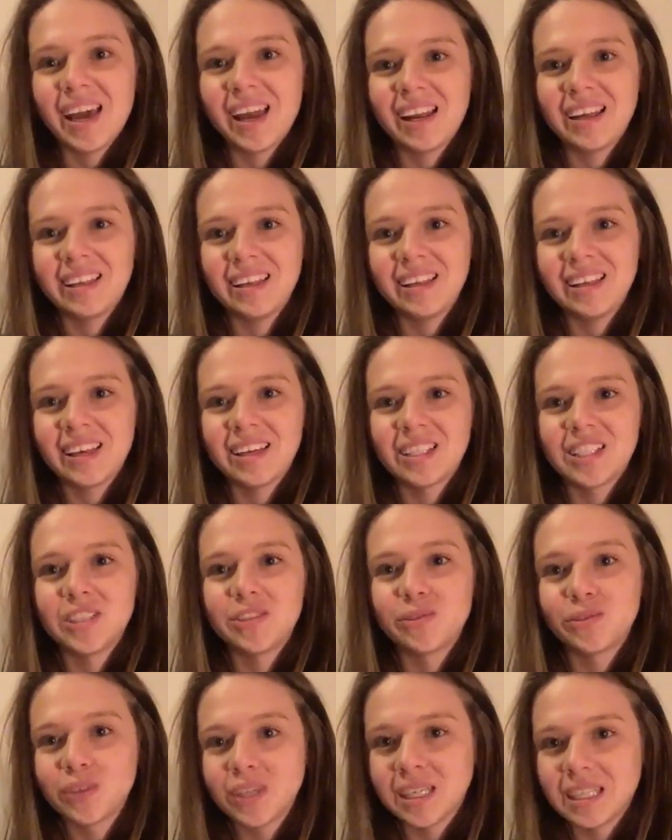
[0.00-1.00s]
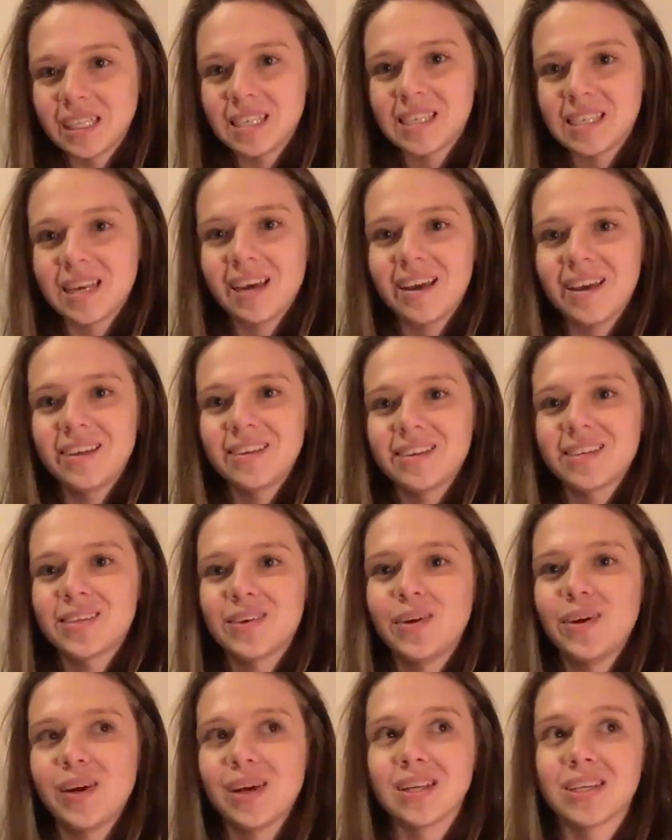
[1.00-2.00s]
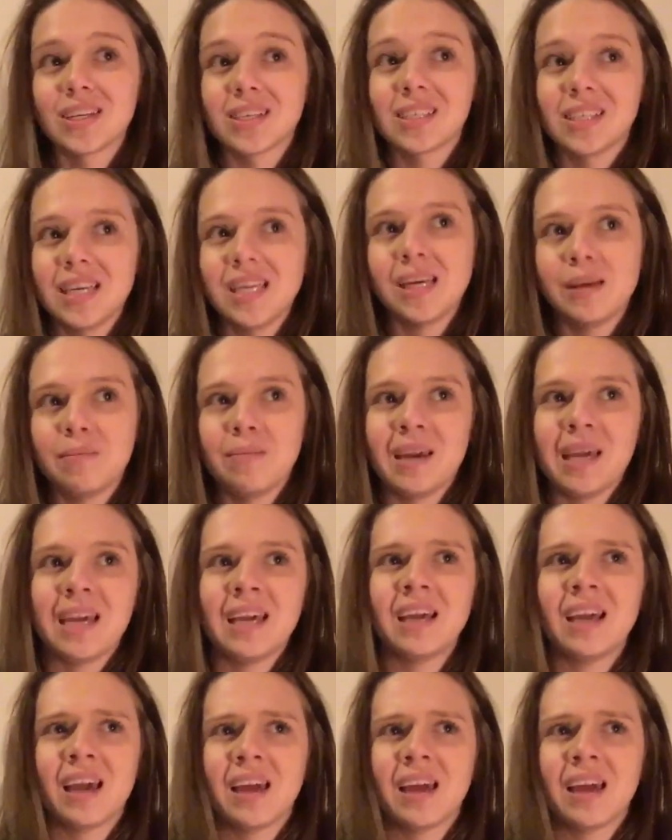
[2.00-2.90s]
anything that she really says. So you can just hear me.